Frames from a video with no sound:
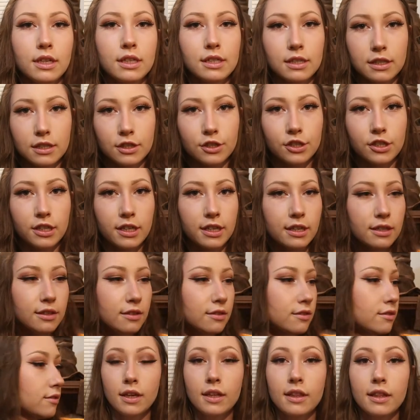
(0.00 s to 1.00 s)
It's
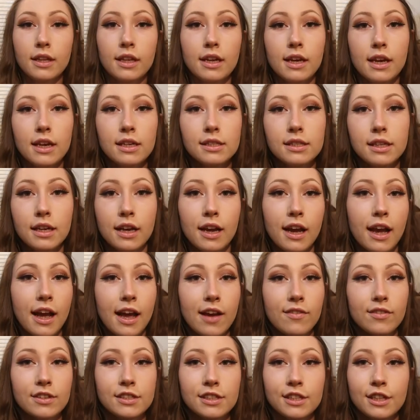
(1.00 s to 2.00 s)
legit. The next thing I
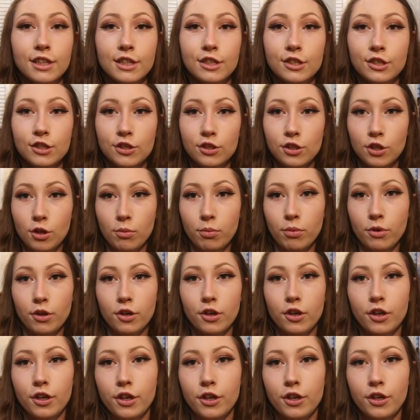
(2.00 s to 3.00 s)
have is this
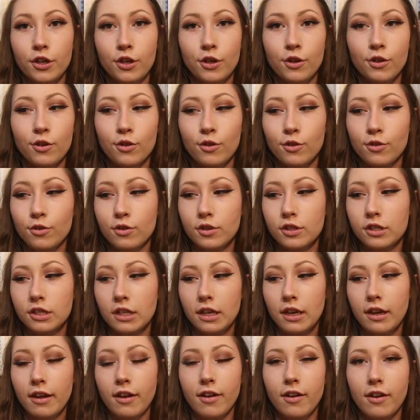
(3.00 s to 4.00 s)
super
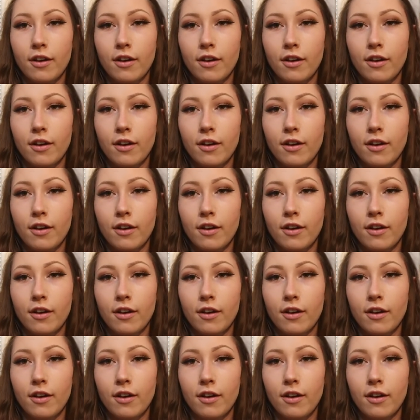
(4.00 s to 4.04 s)
huge,